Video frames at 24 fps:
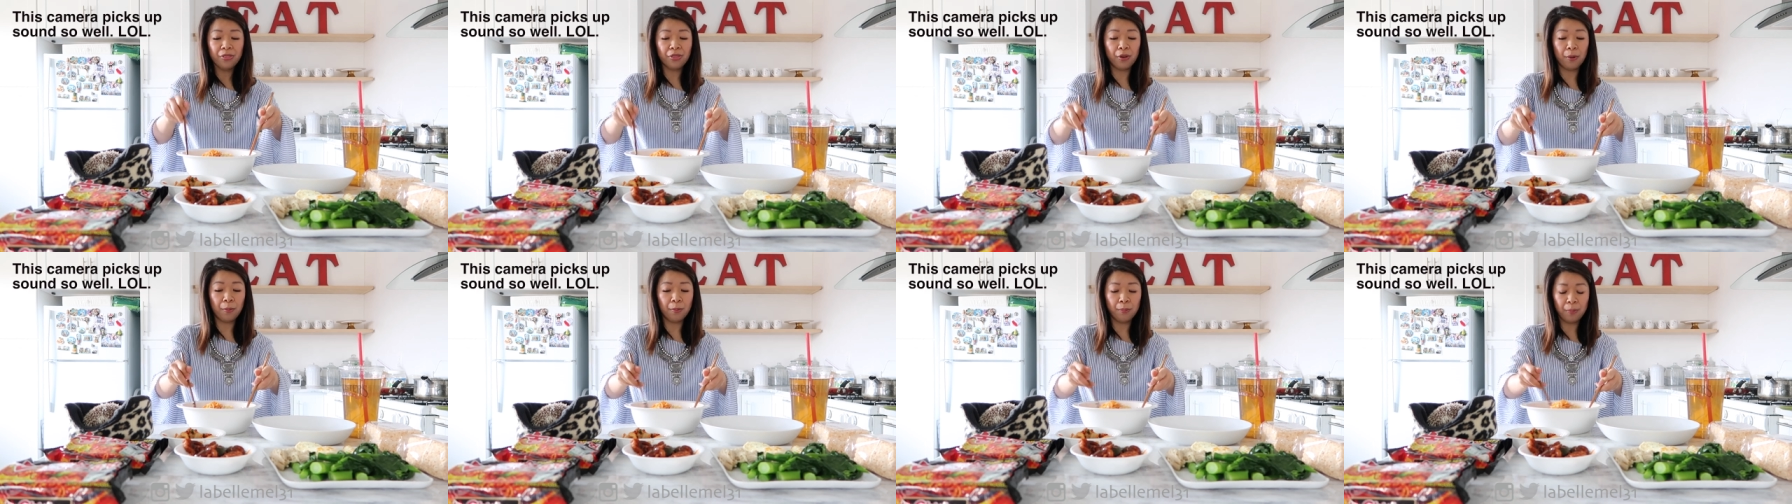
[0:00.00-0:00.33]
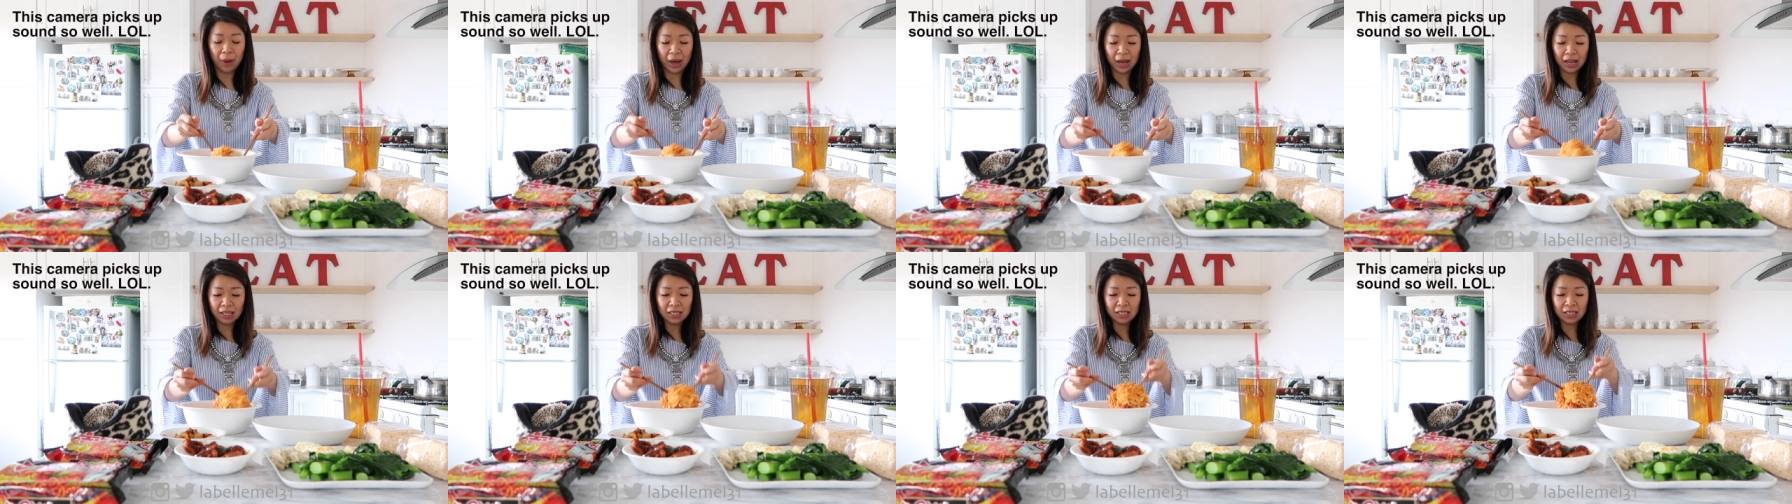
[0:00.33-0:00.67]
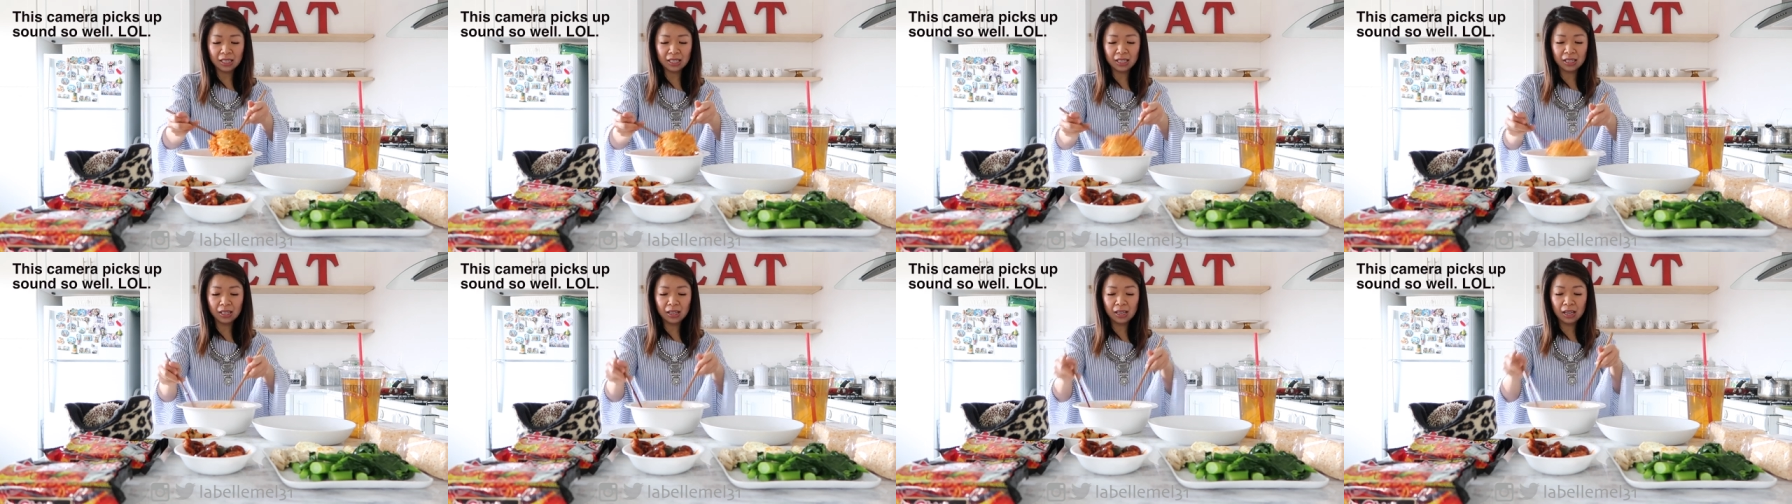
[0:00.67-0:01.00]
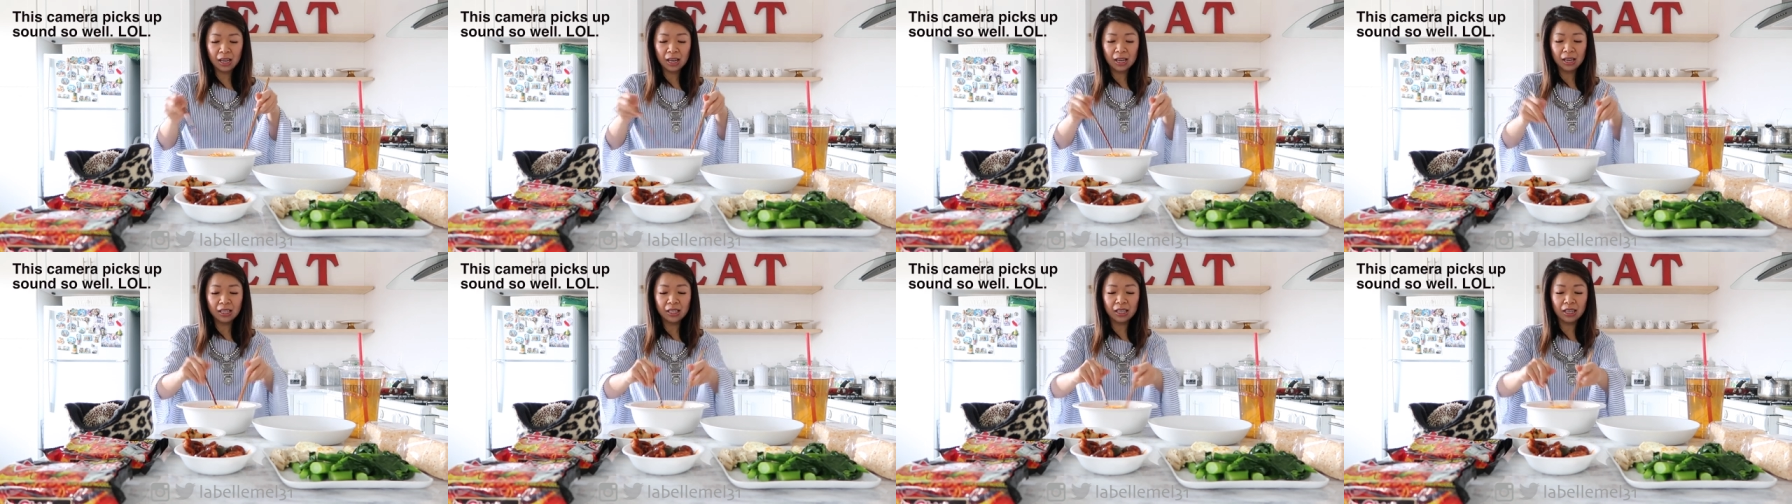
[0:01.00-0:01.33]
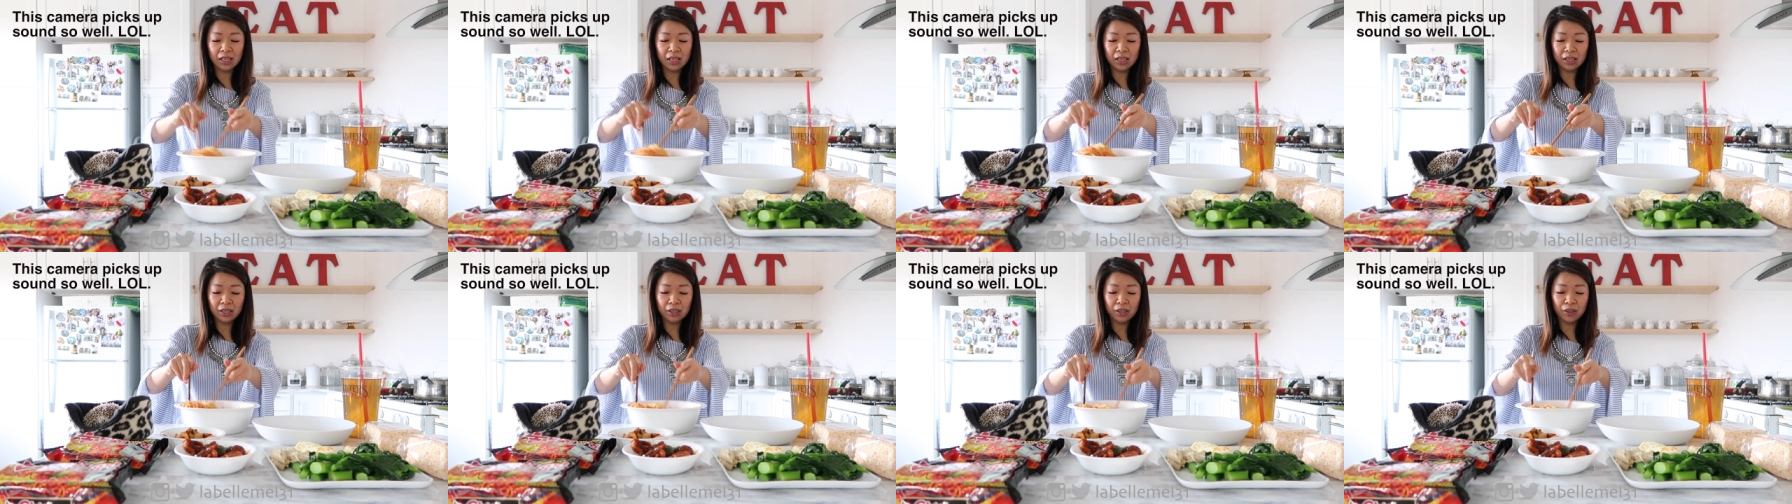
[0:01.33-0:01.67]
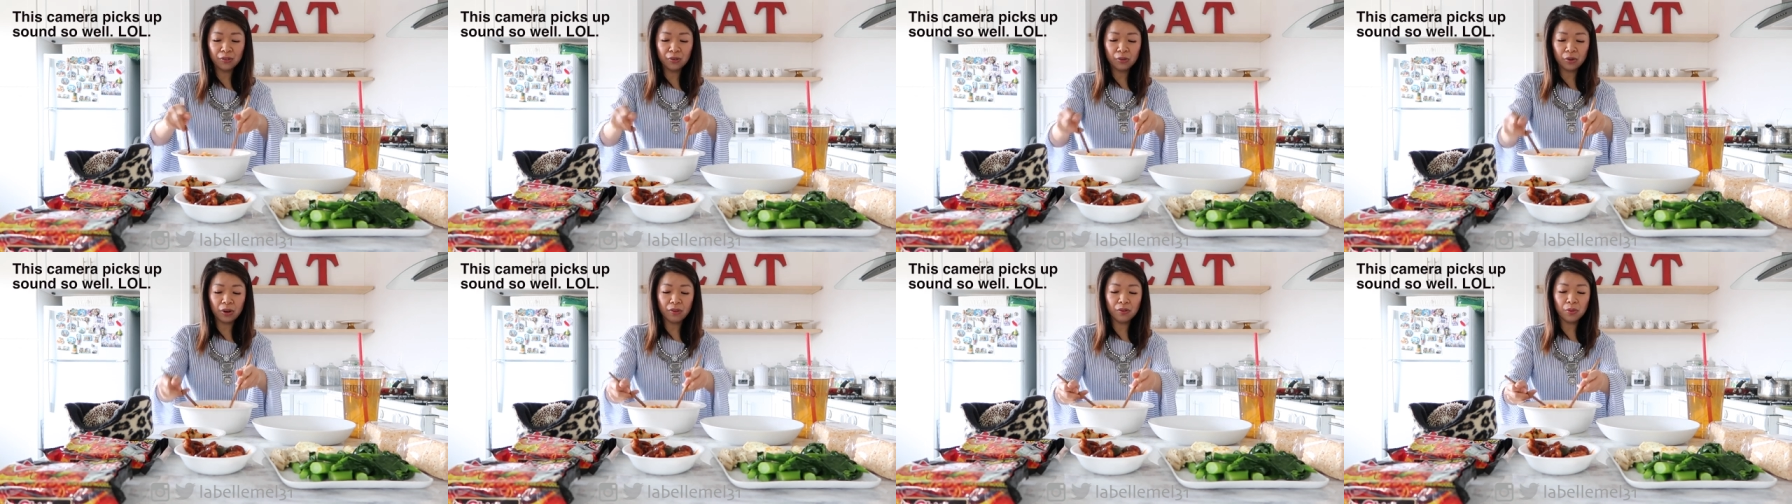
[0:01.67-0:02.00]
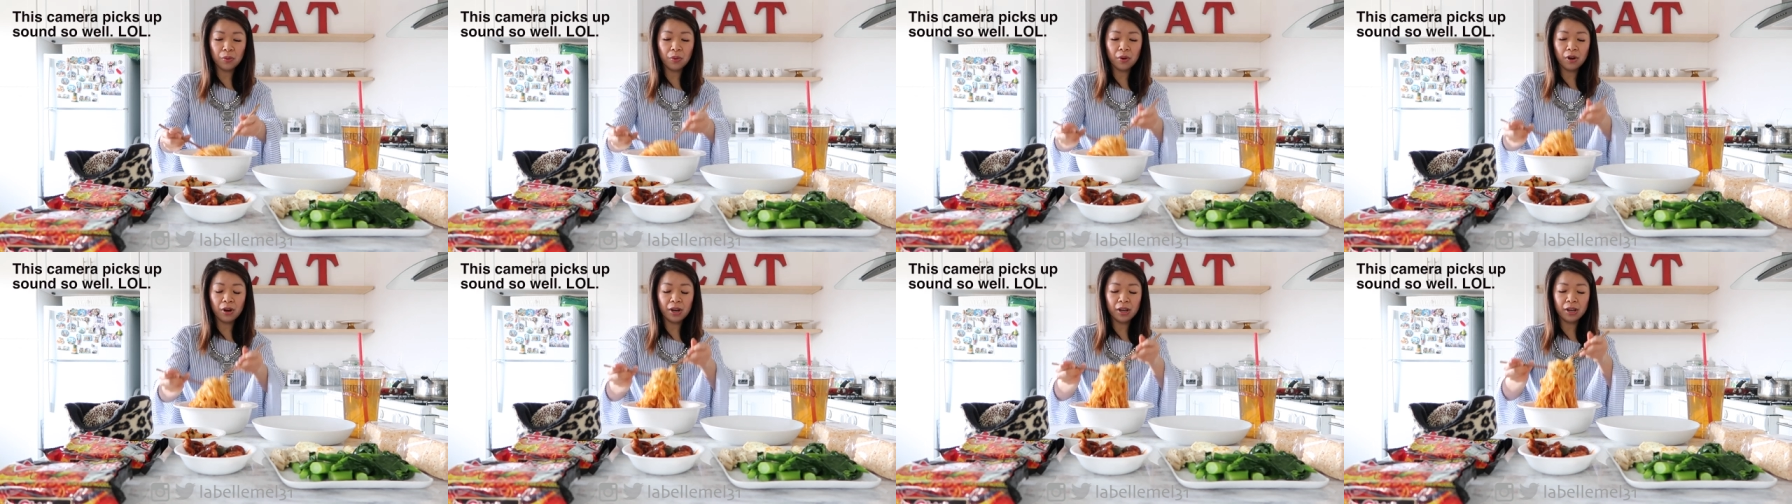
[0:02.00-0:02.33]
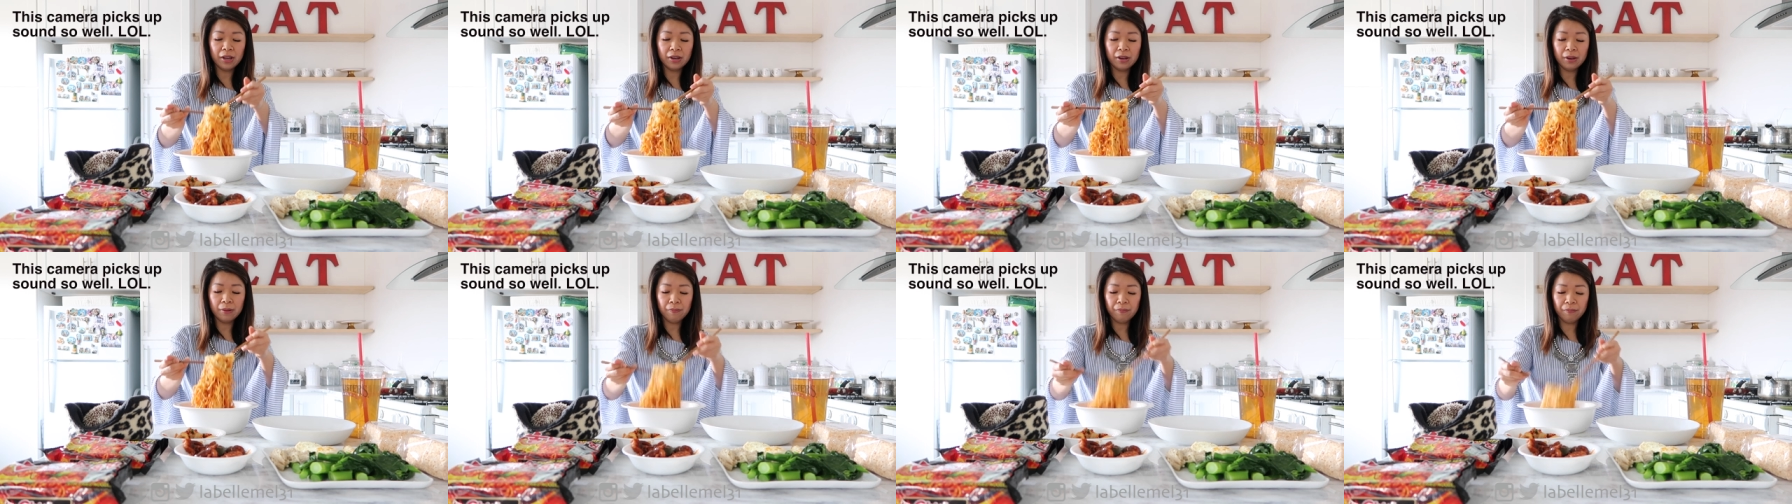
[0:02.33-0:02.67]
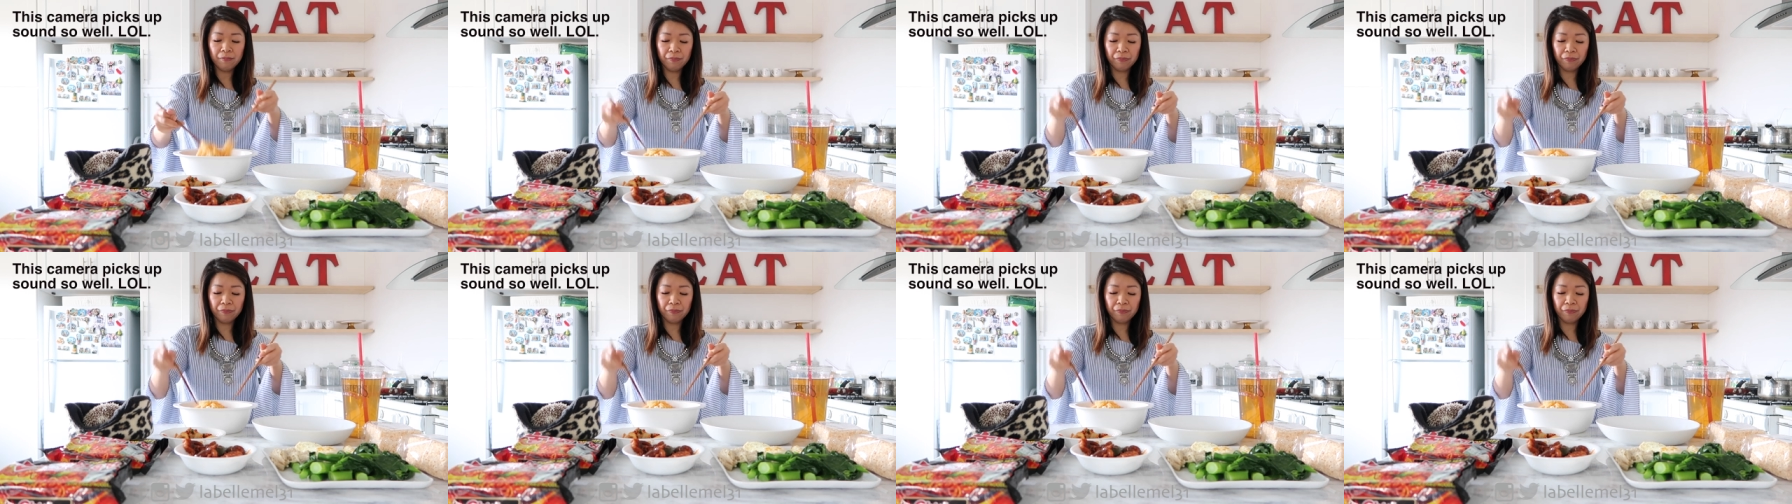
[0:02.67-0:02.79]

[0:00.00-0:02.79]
the best year for everyone.